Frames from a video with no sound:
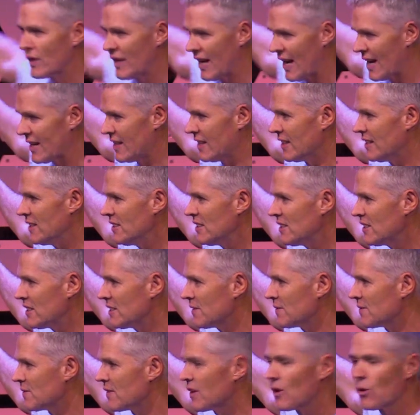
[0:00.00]

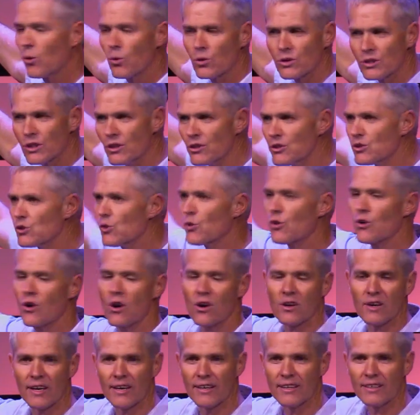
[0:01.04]
canyons, they also saw rock